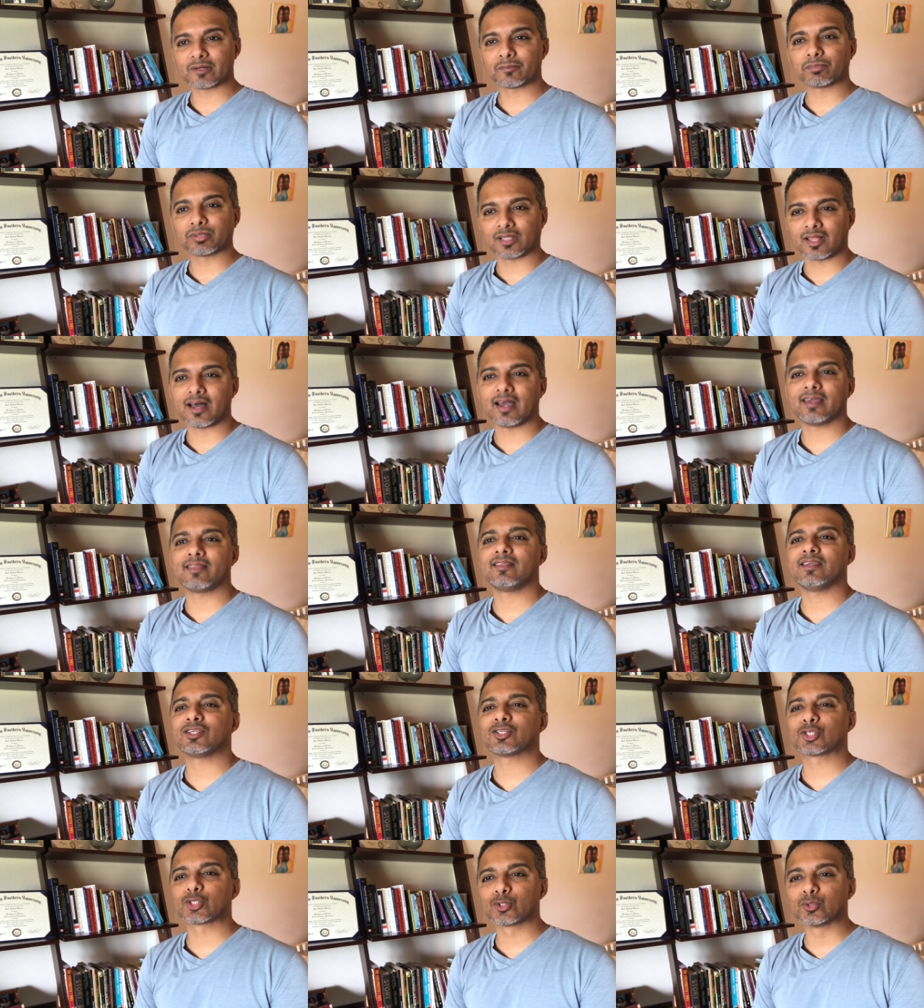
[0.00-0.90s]
and apply
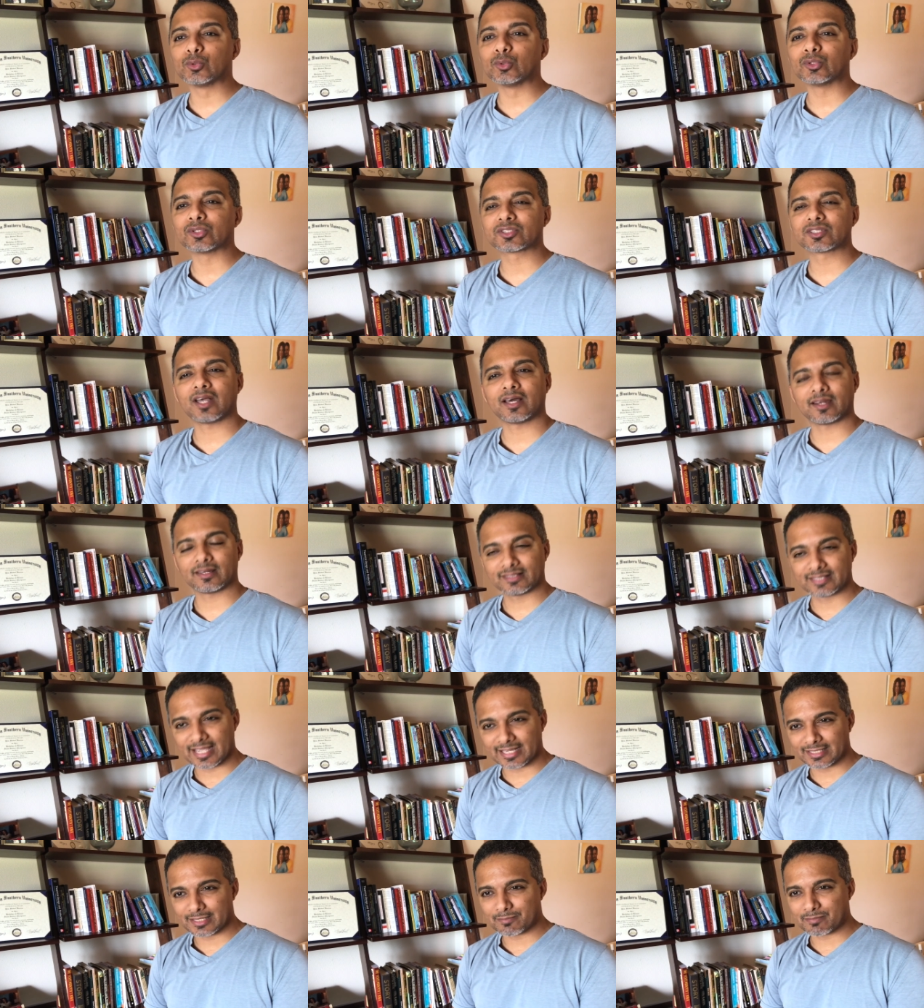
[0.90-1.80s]
these tools on a
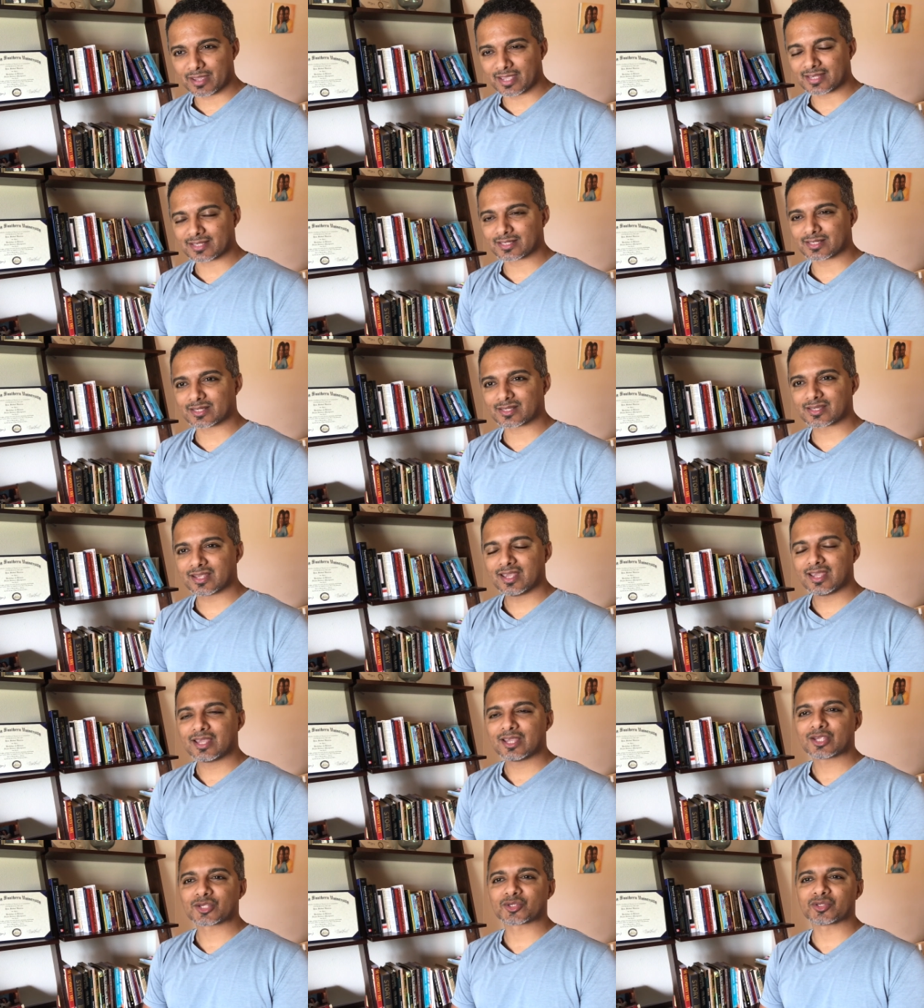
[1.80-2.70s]
daily basis
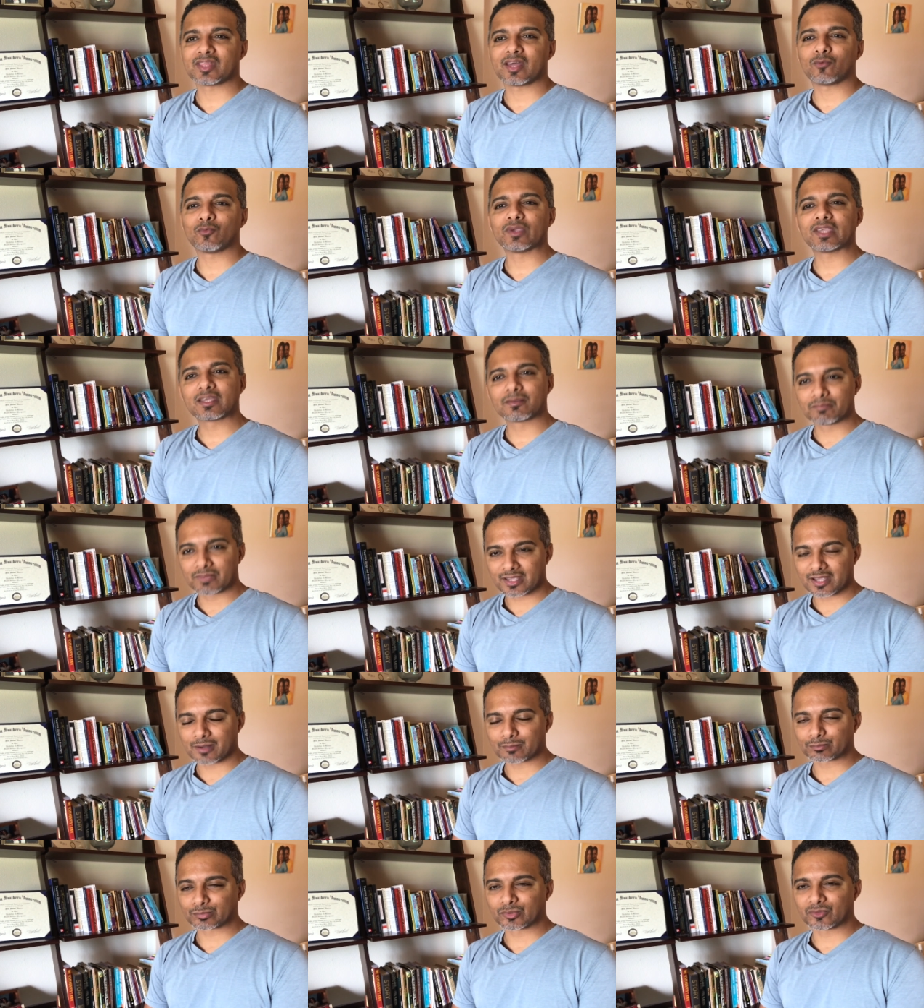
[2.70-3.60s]
so that we can
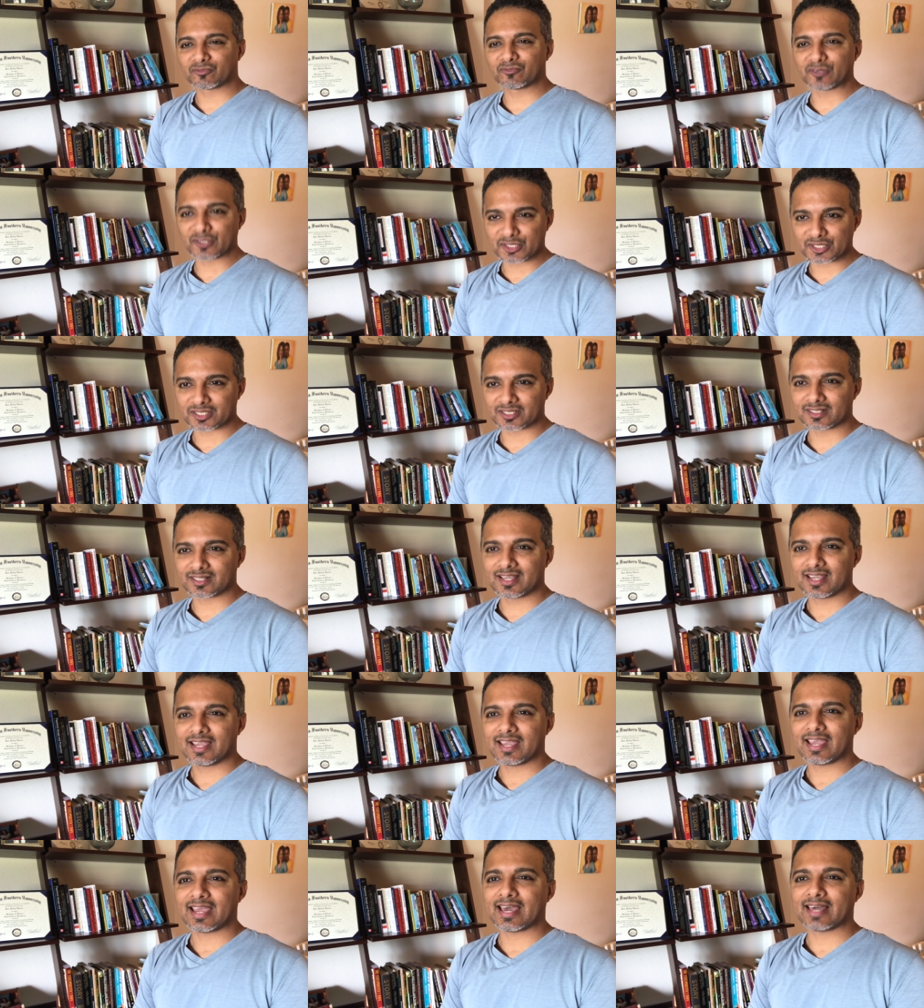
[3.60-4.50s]
become proficient
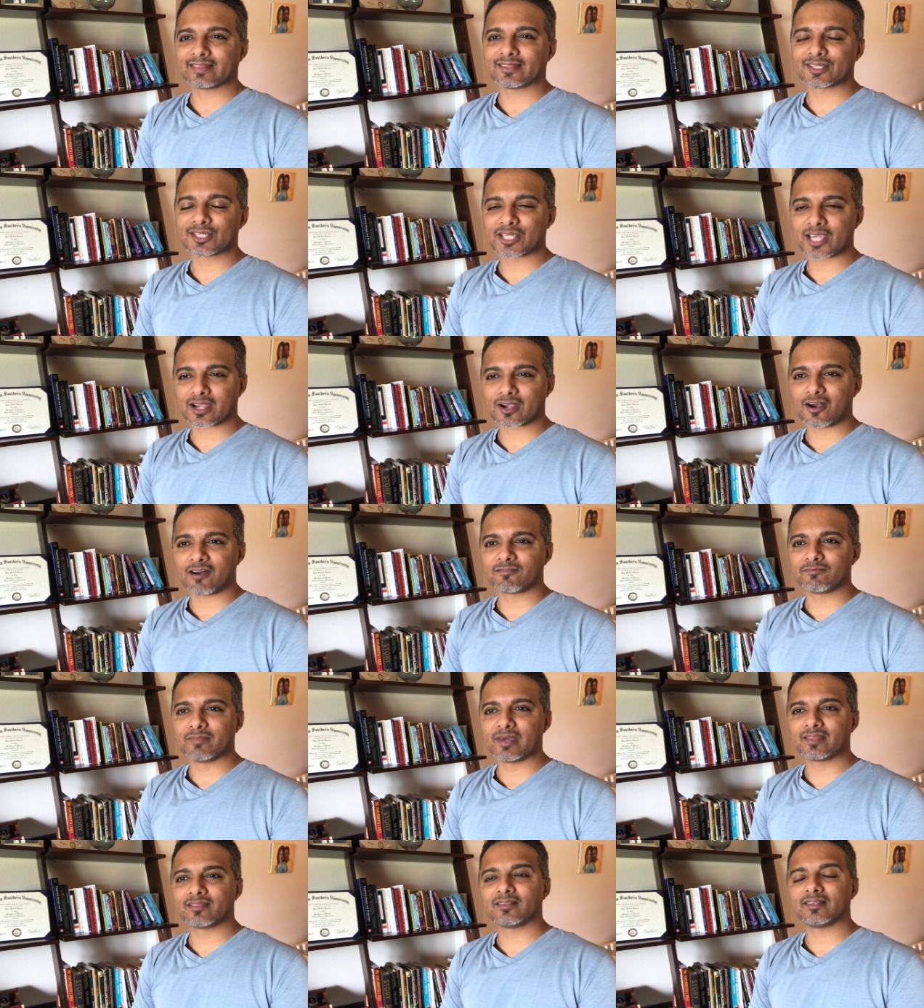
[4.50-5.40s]
at the
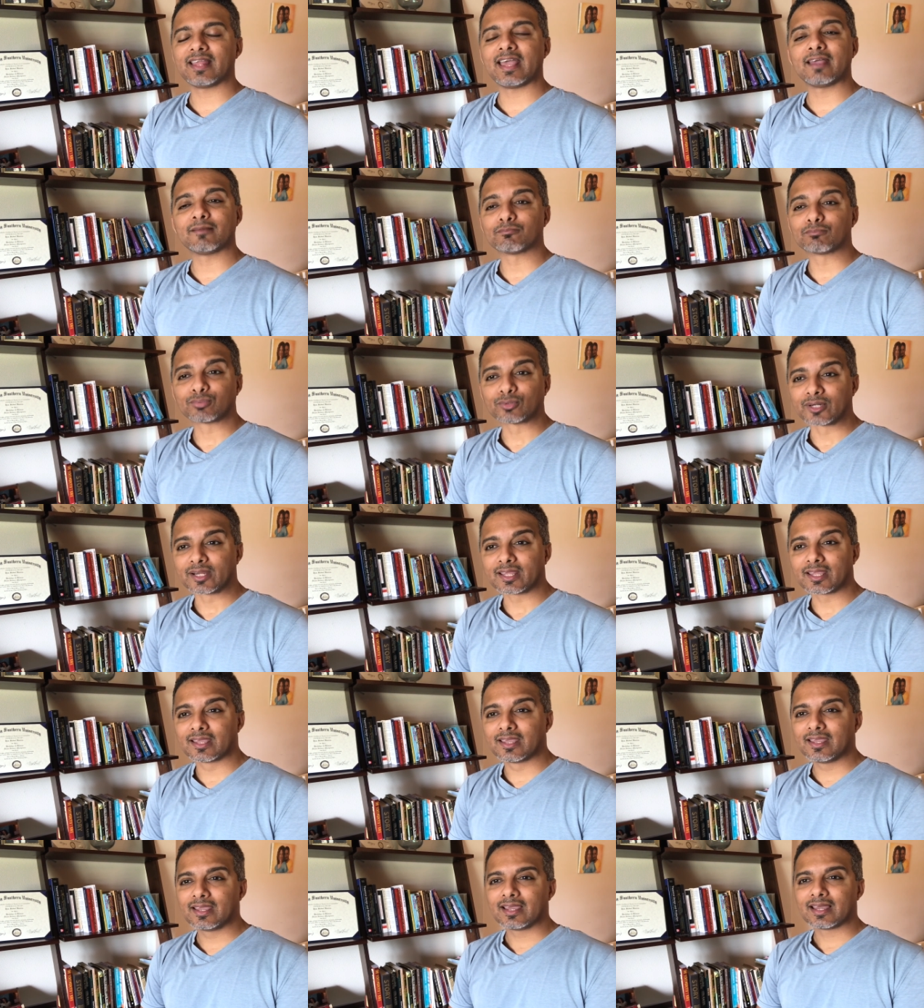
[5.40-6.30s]
Chekhov method and
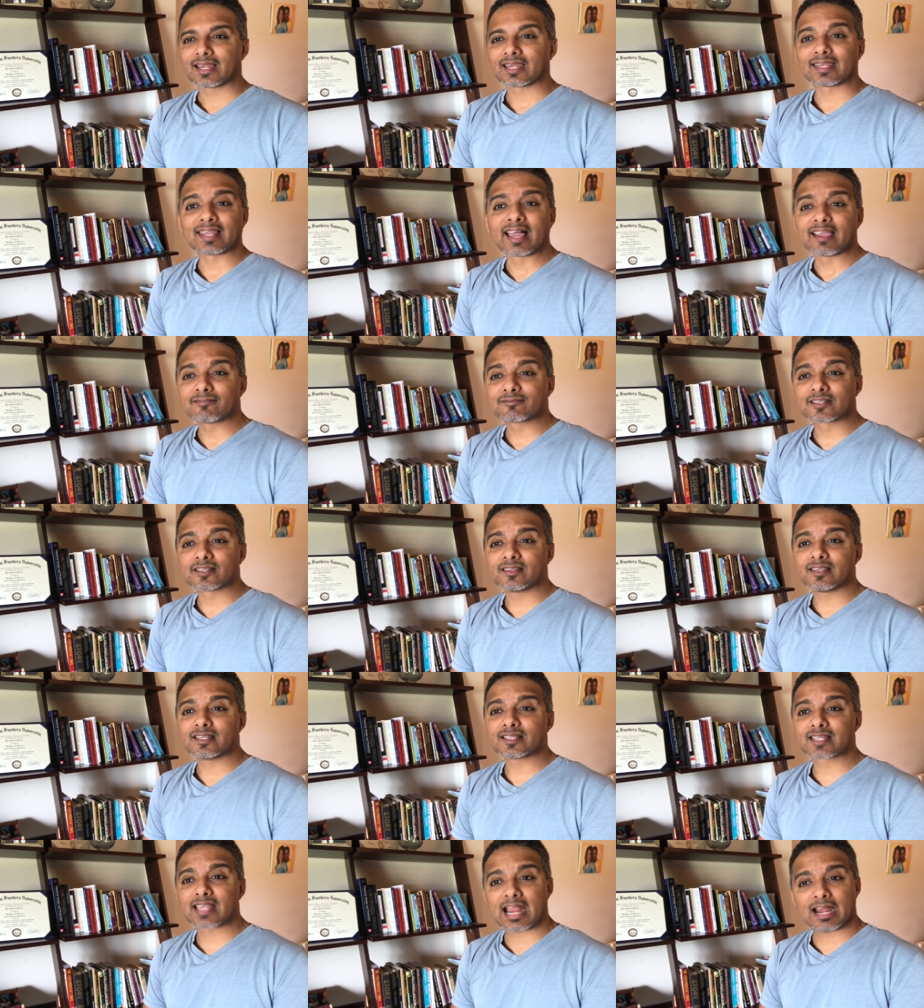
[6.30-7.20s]
bring life to
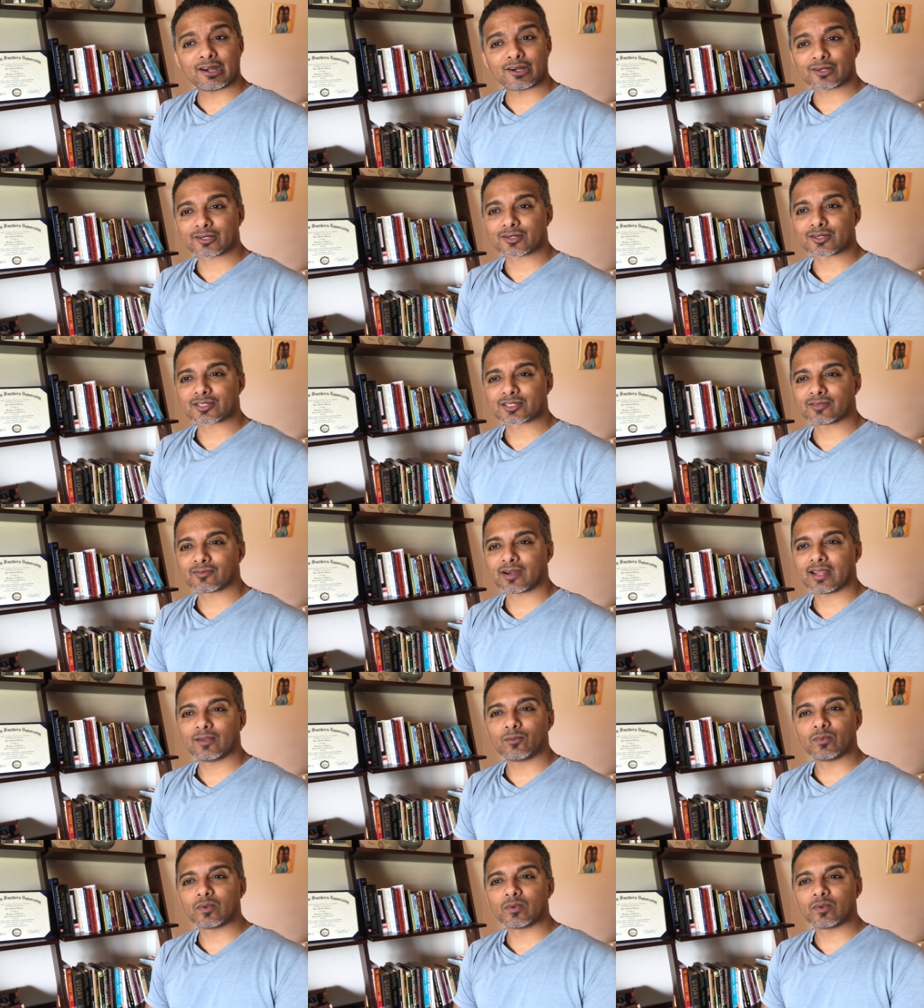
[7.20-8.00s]
these characters, right?